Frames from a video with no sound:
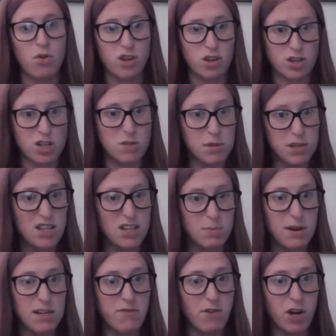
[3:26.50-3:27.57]
the
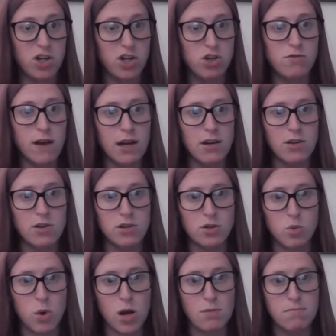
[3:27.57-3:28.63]
specified U values as
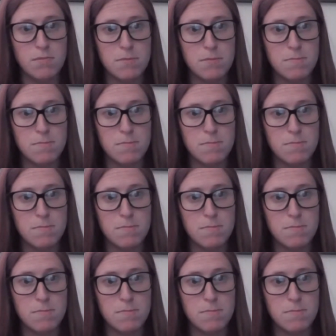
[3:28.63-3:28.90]
well.